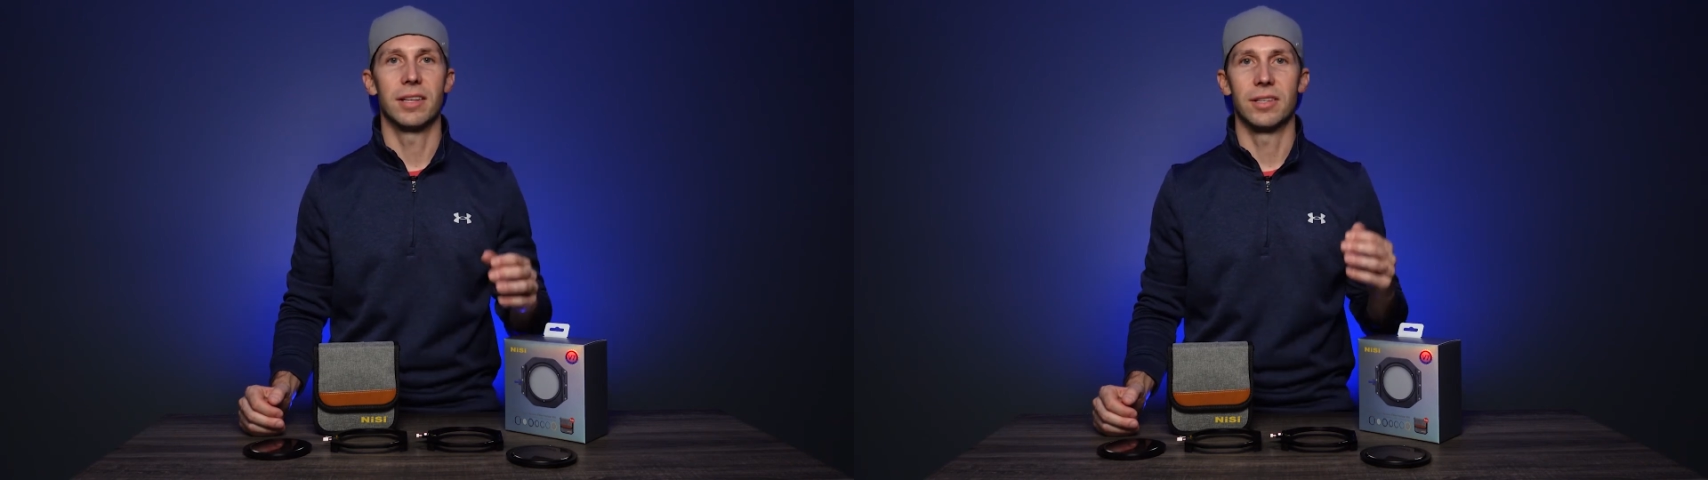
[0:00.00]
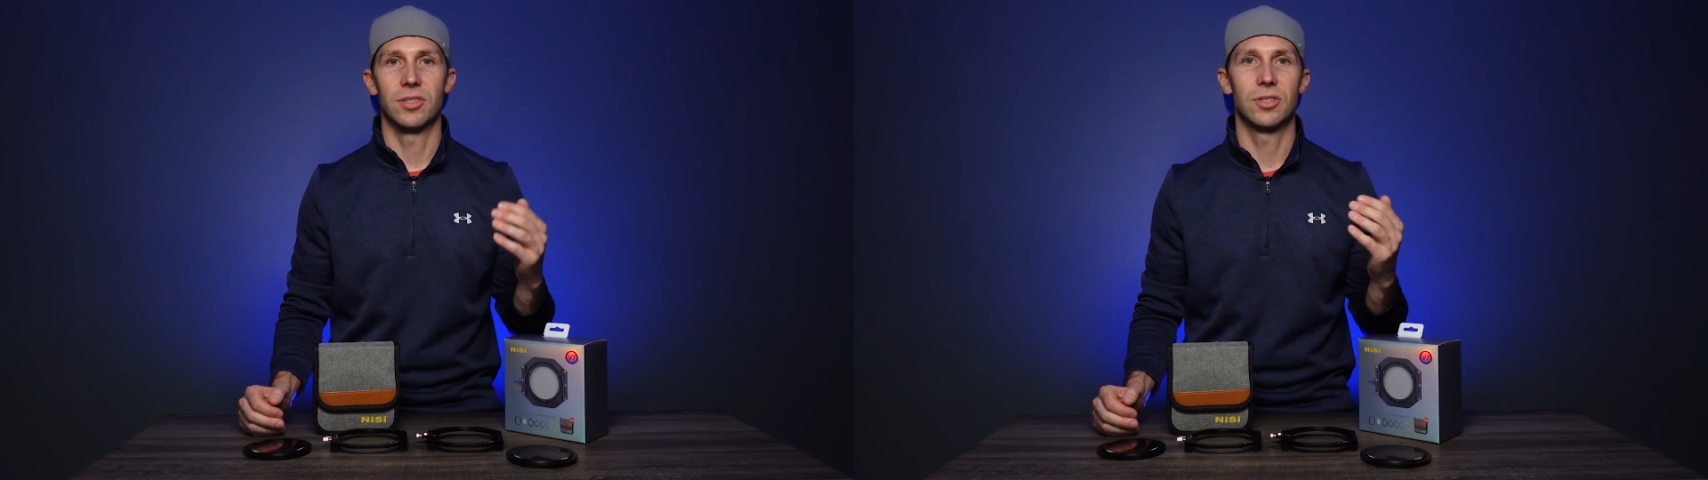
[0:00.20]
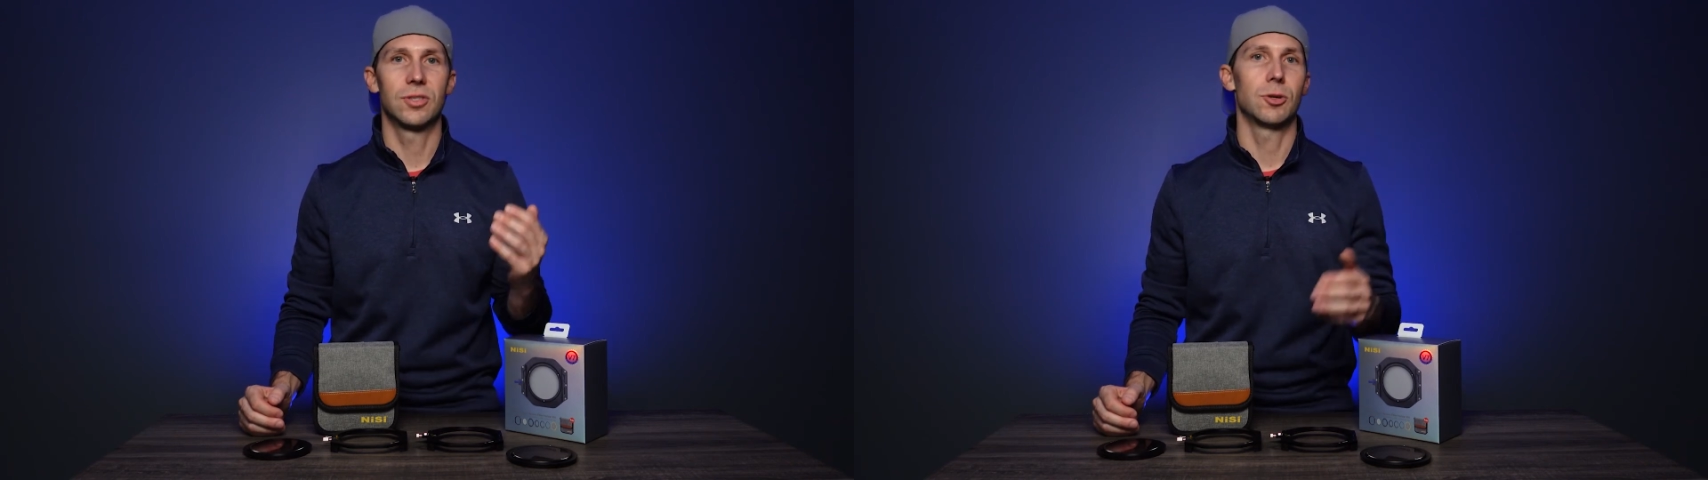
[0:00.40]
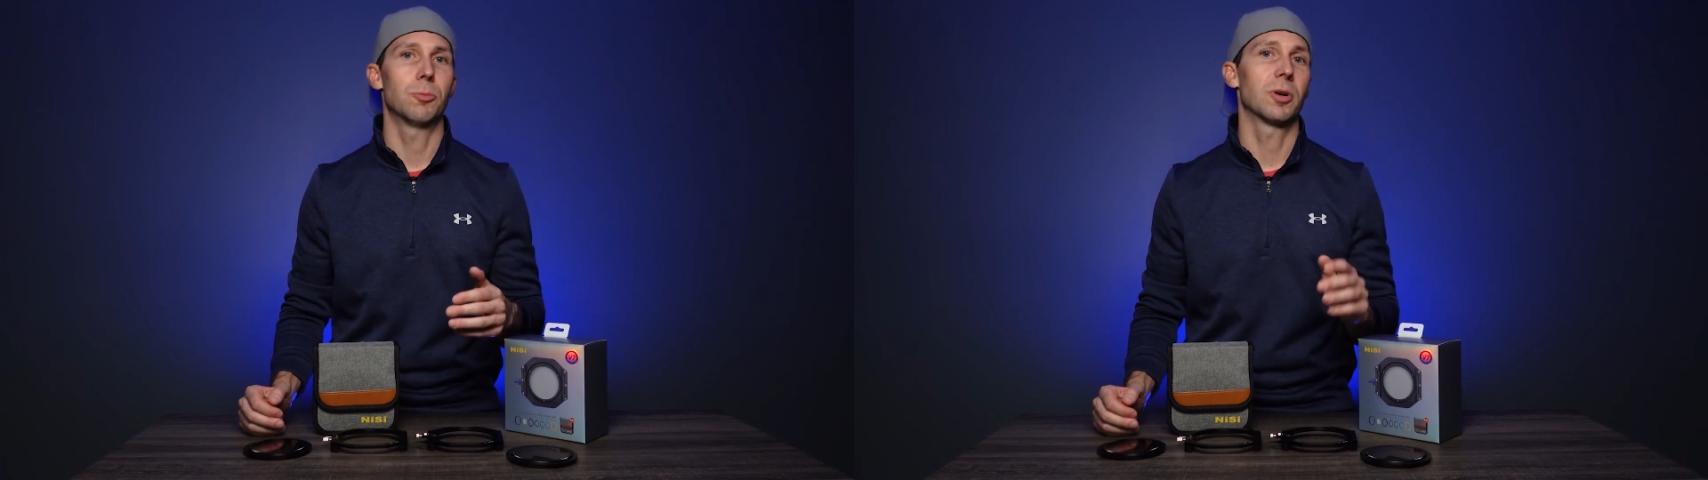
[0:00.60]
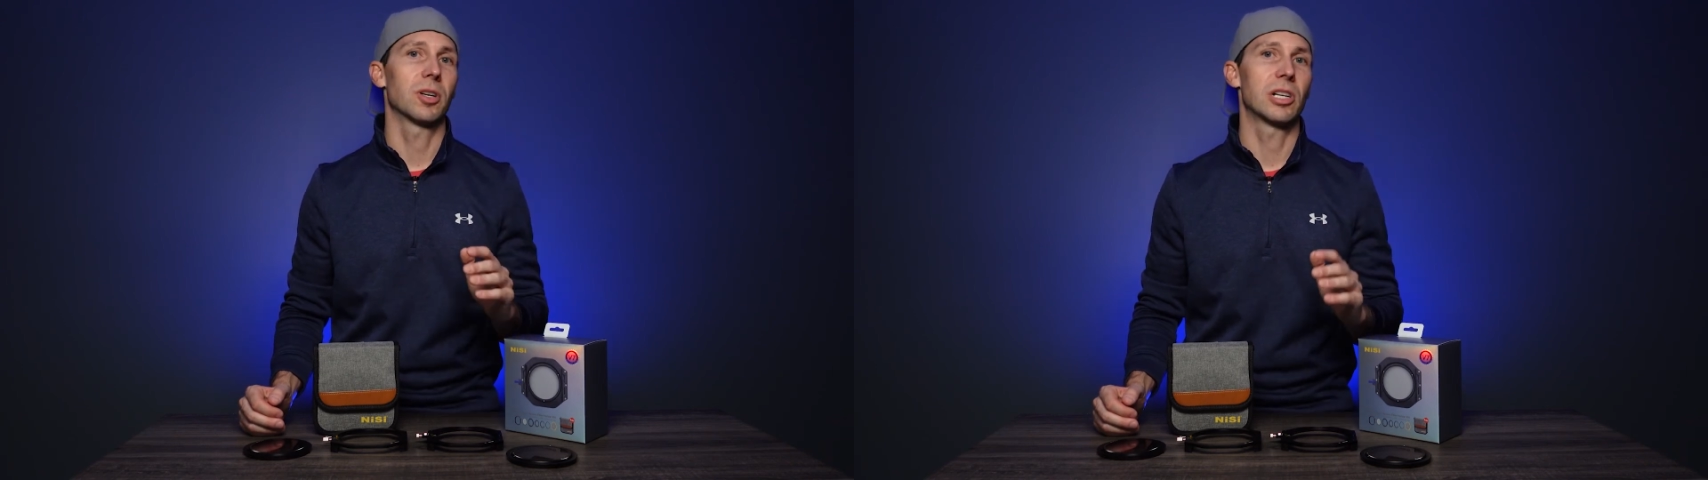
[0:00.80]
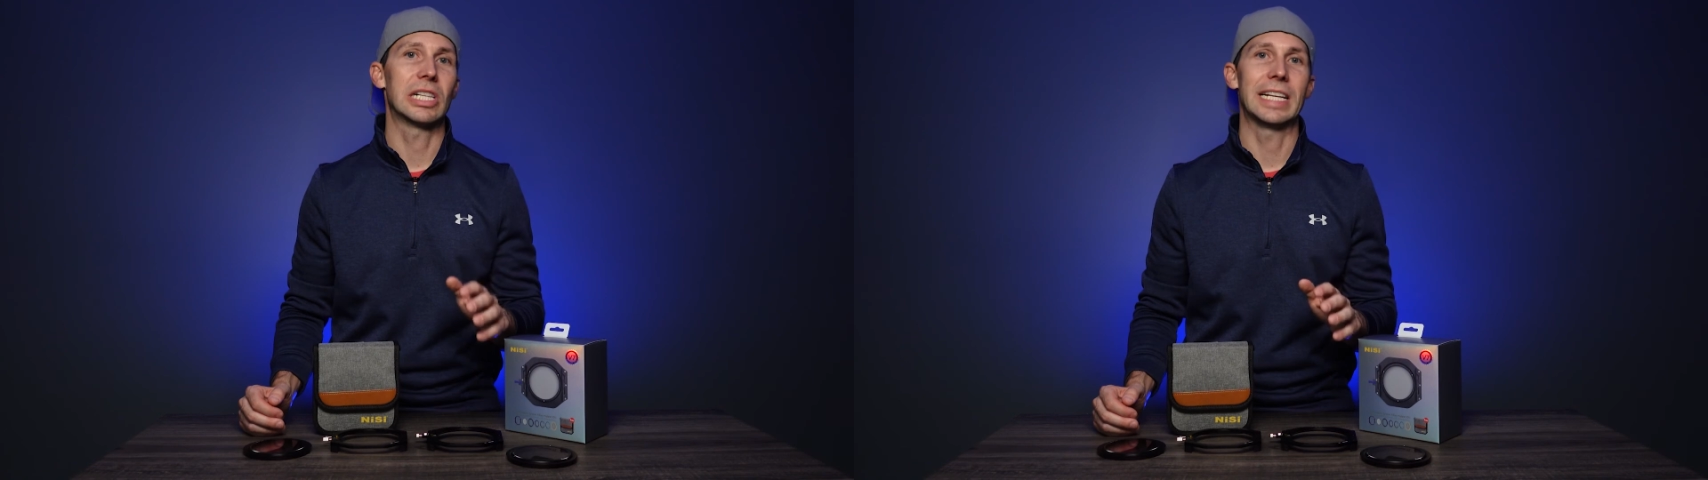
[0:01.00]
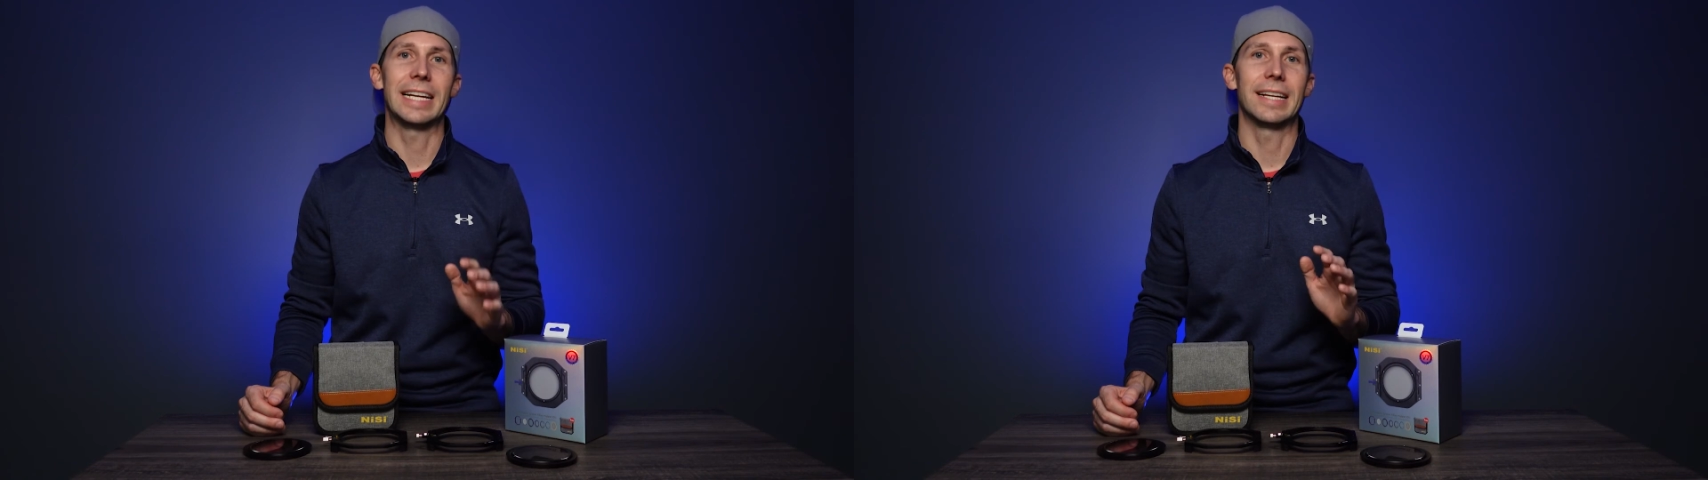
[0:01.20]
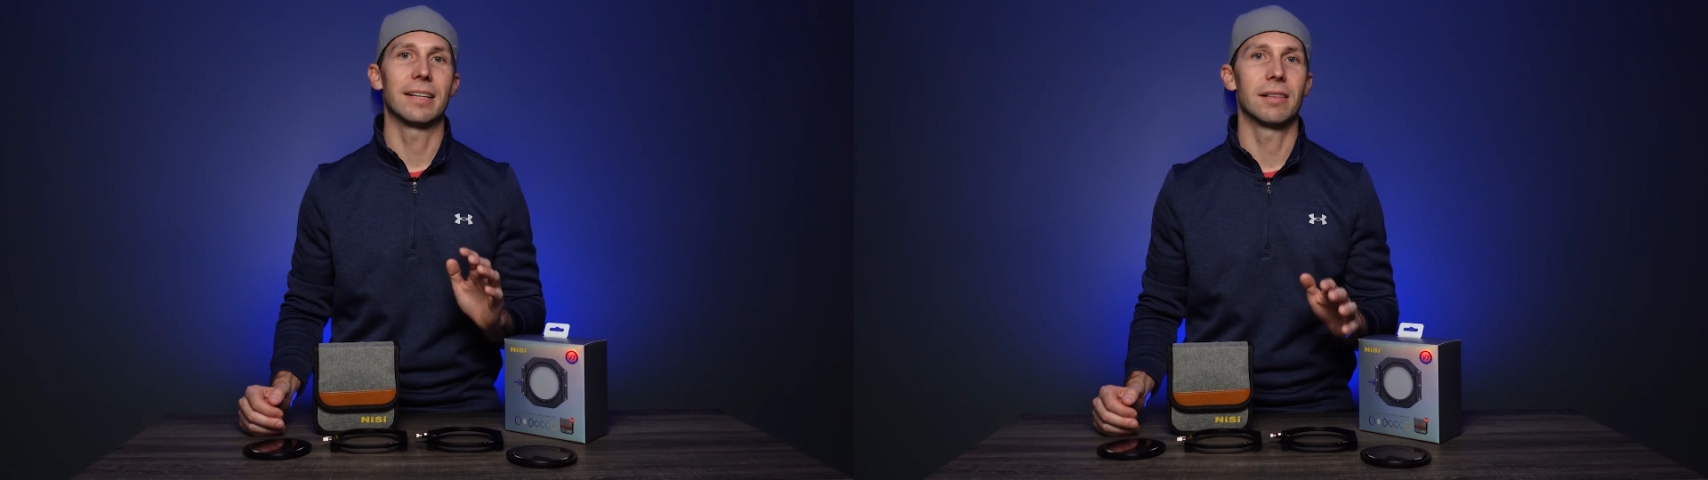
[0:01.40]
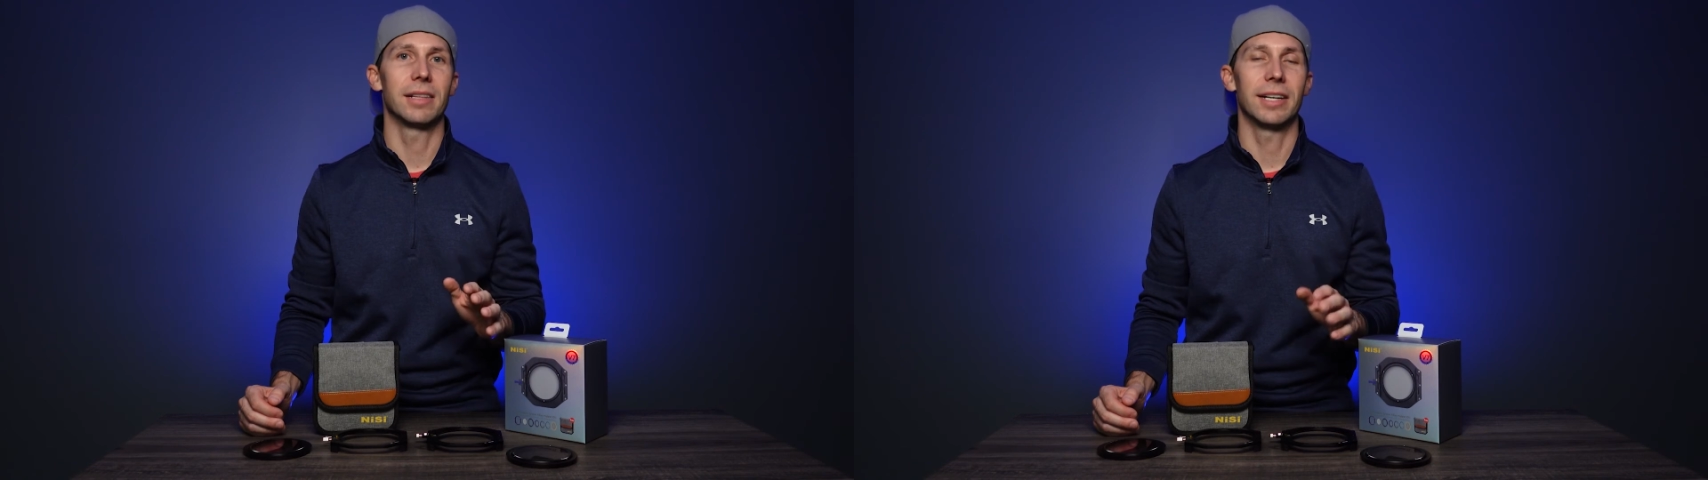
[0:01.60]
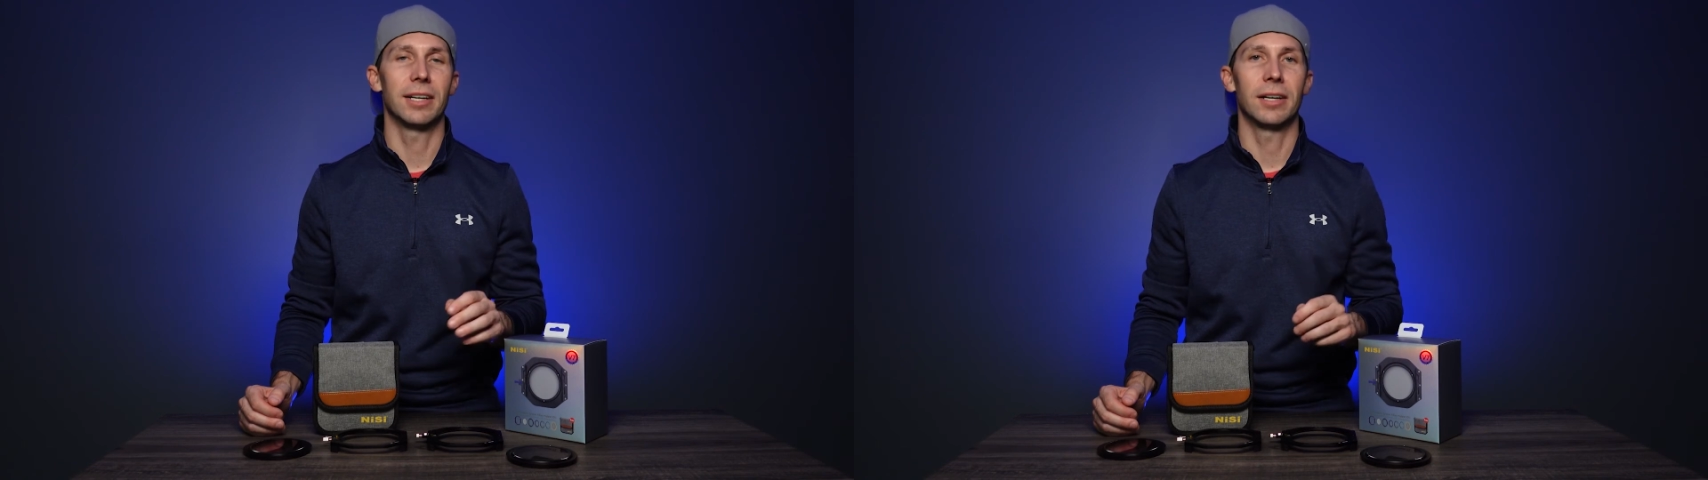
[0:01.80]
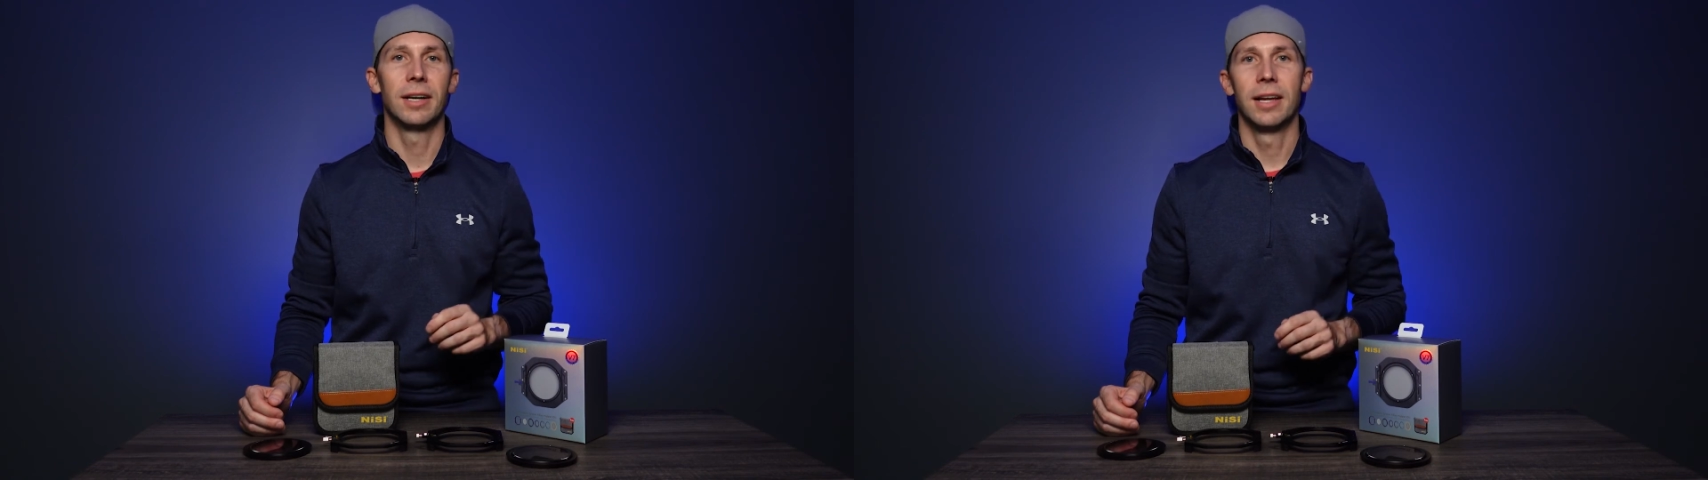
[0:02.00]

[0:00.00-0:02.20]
It is super clean and clear.